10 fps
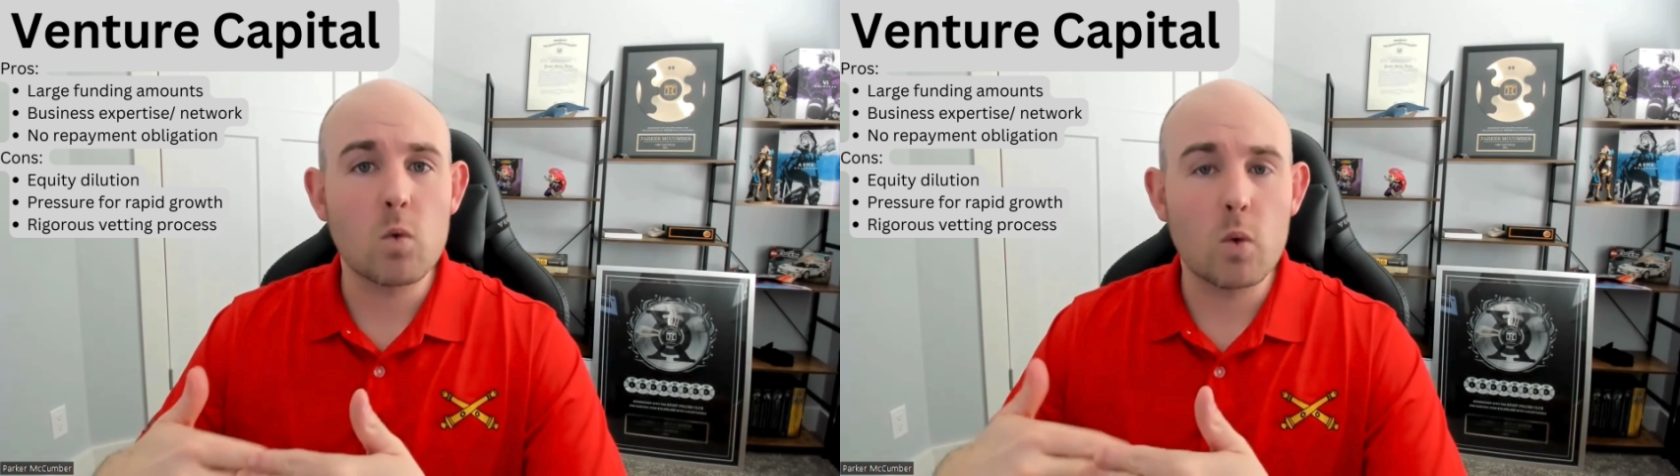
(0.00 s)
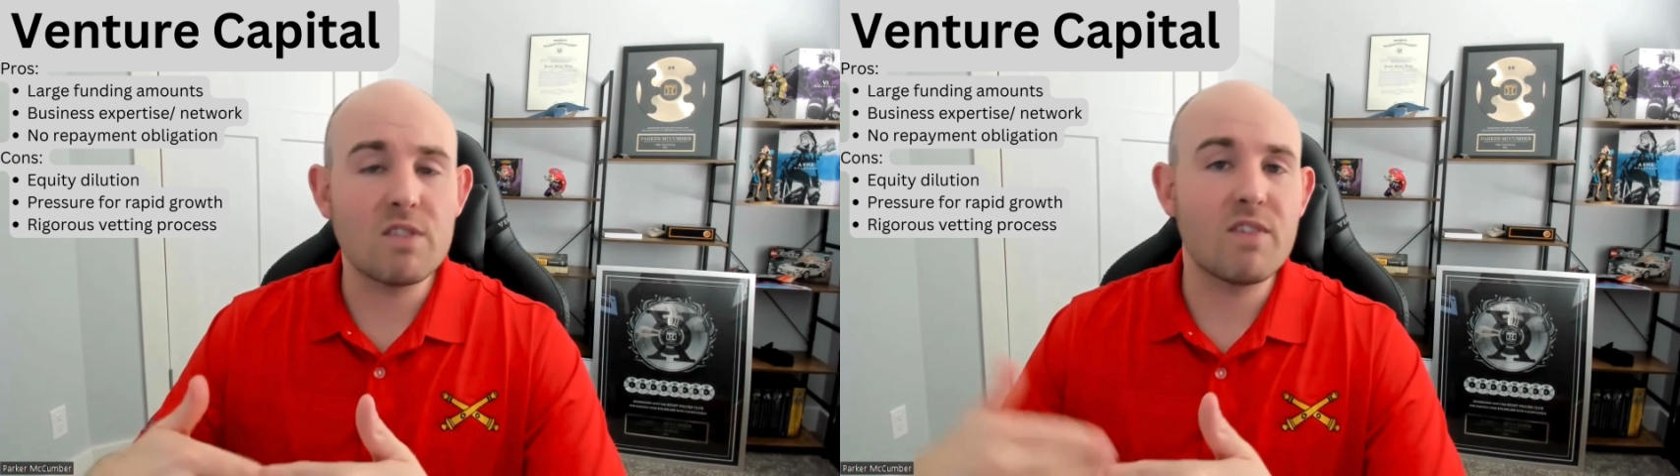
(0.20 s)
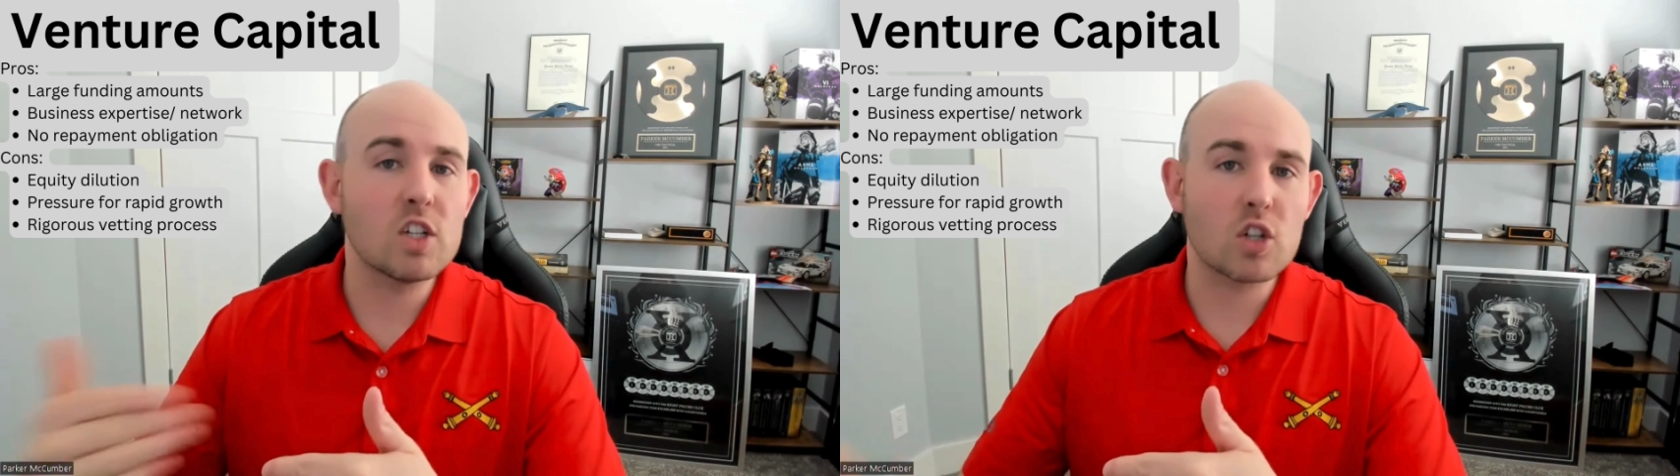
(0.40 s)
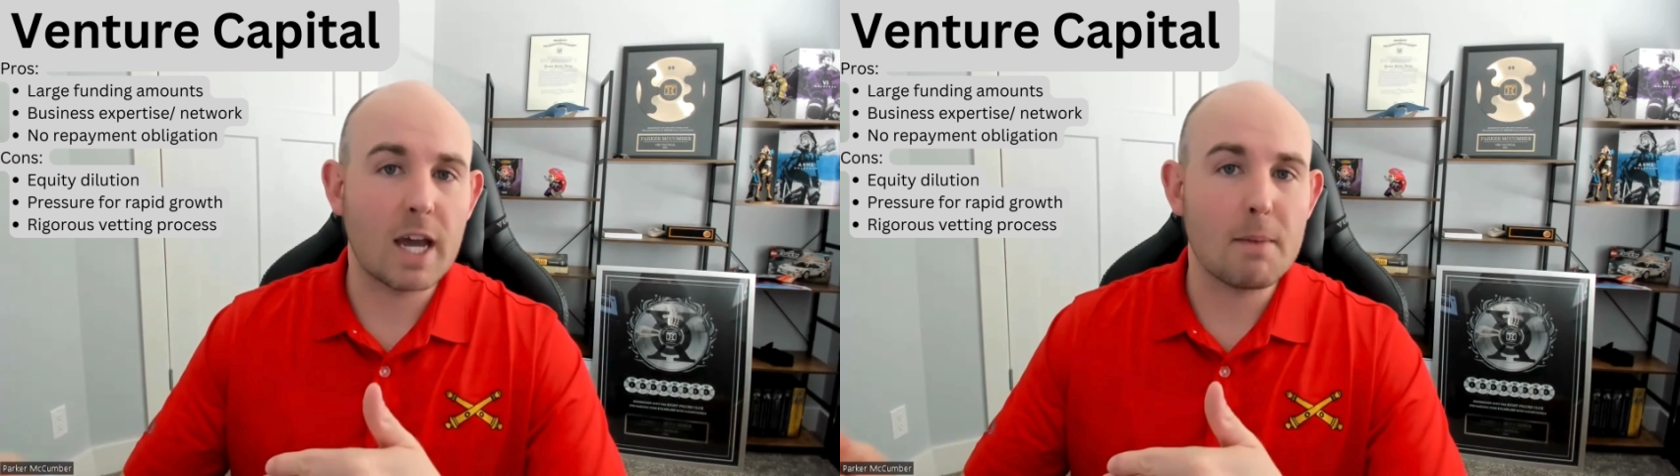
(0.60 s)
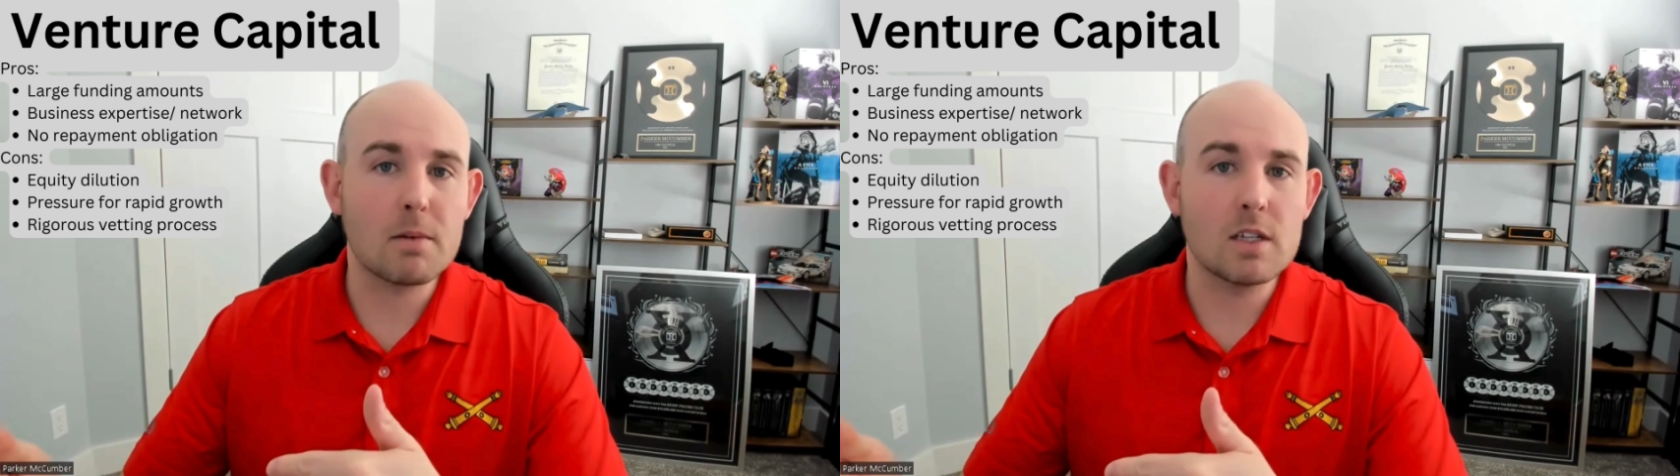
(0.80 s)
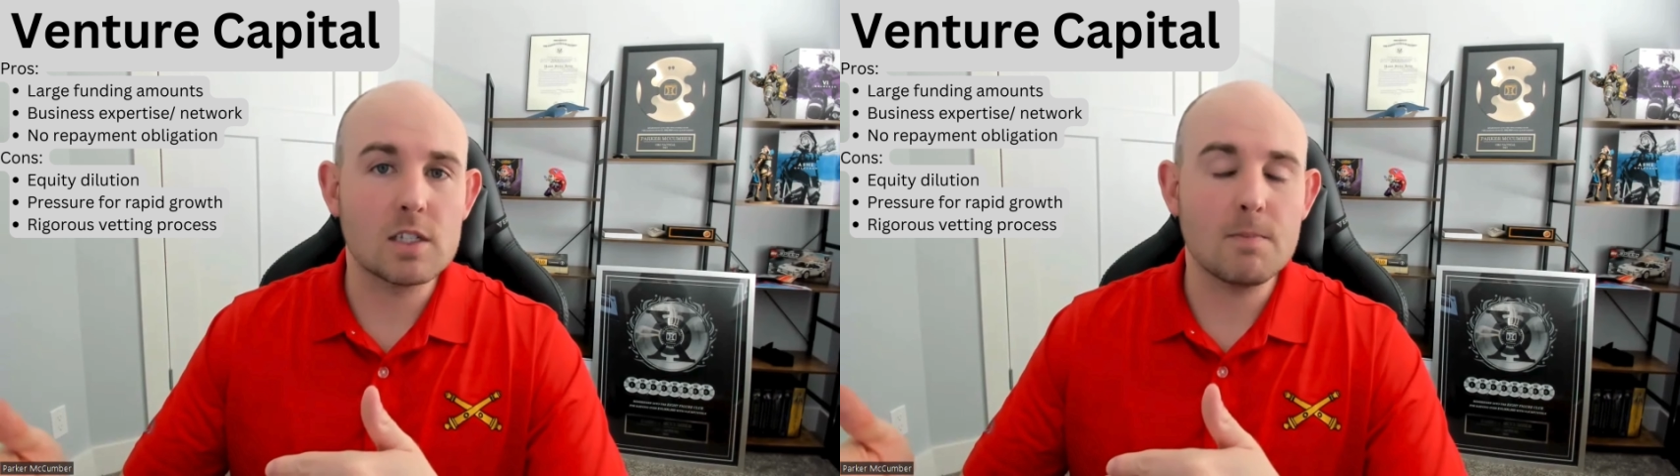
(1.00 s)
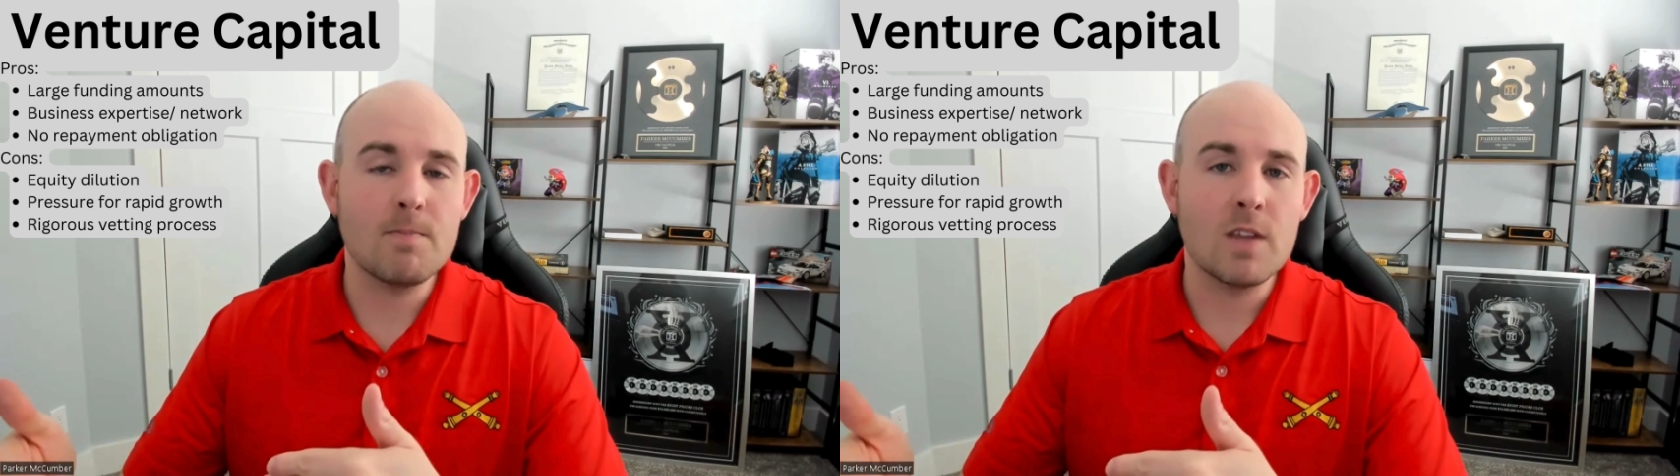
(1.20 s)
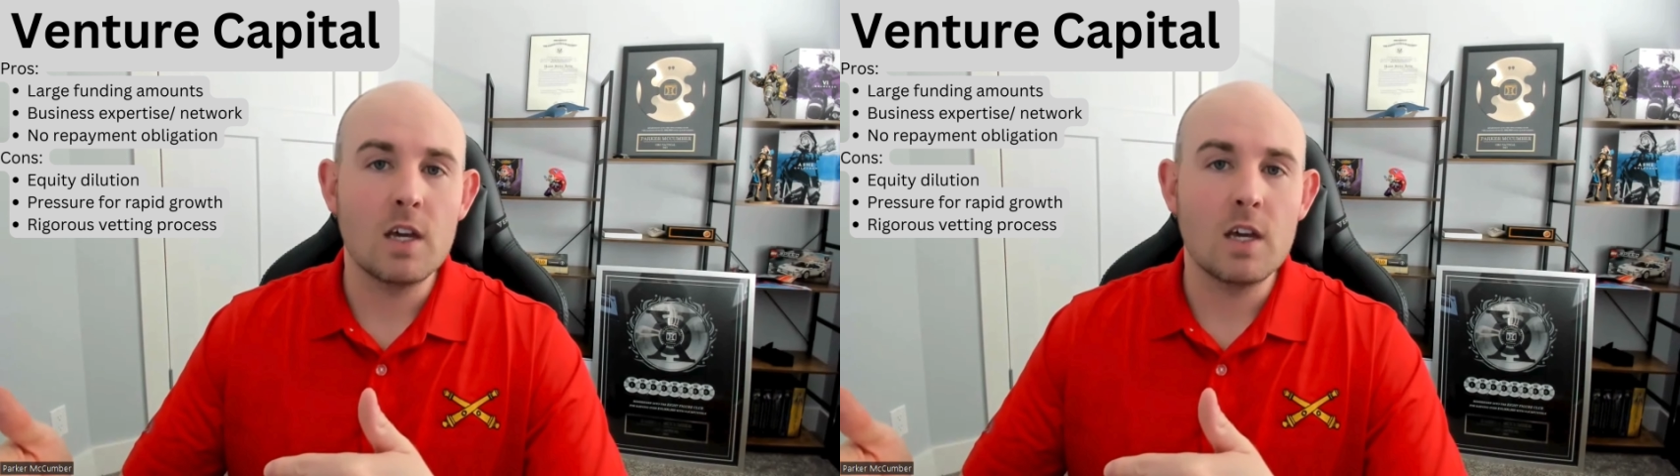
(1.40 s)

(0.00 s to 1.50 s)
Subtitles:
with venture capitalism.